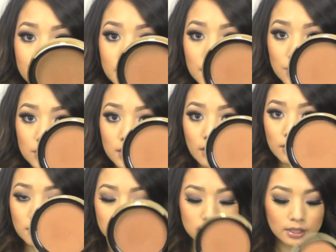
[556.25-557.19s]
That's just how it
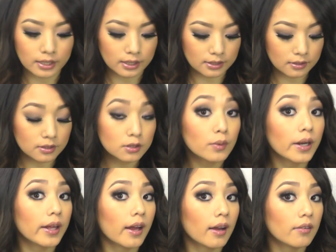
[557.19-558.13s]
looks like, and that's what
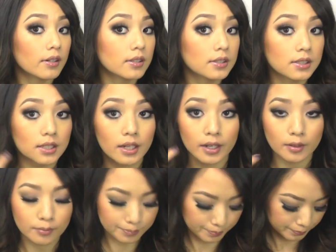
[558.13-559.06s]
I have on today.